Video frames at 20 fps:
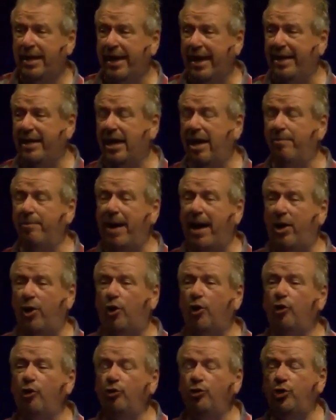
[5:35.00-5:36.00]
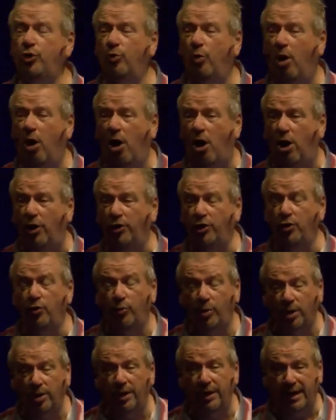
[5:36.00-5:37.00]
It doesn't matter who you are, you
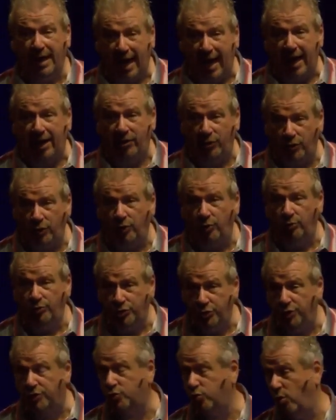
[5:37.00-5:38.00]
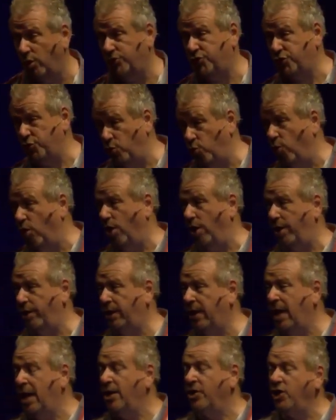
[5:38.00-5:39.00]
really can't do just what you want.
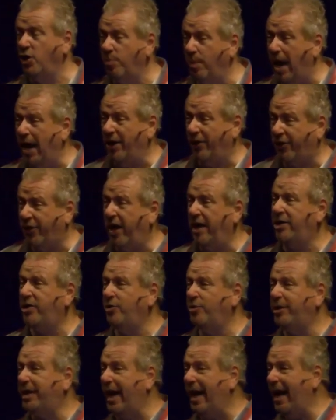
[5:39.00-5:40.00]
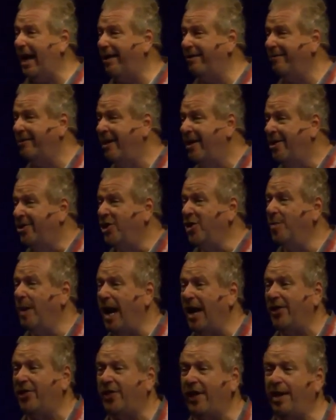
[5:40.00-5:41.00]
You might think you can. You
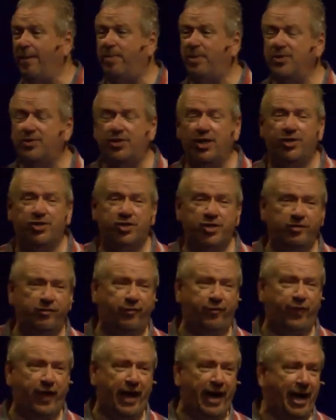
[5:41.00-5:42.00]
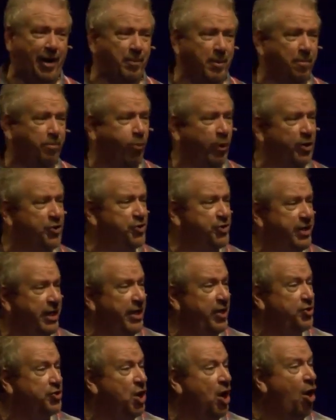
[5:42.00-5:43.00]
might think position, fame, and
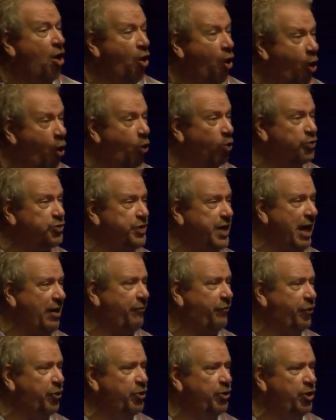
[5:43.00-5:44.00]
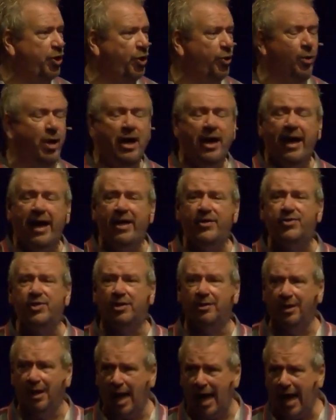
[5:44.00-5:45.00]
prestige holds that for you. It's a
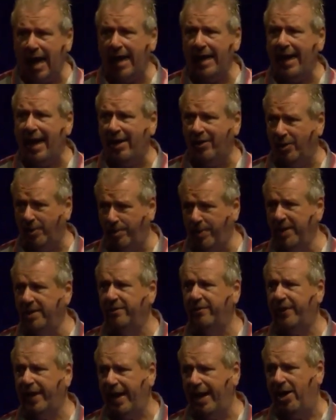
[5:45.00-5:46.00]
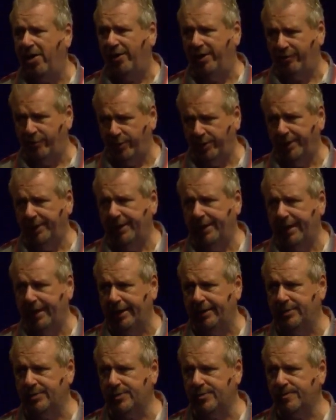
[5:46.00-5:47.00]
lie out of the pit of hell. It really
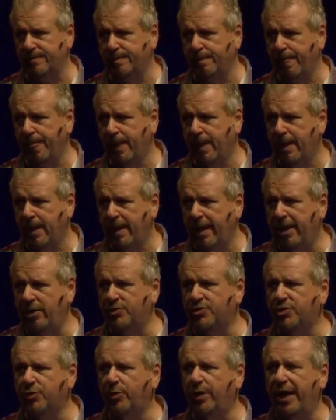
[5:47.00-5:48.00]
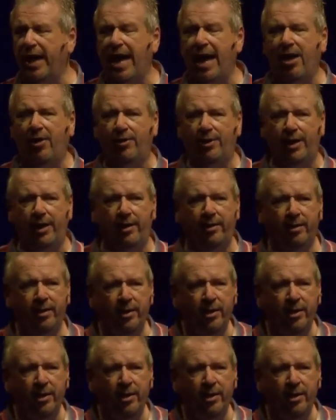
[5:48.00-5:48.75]
is. Here's the reality.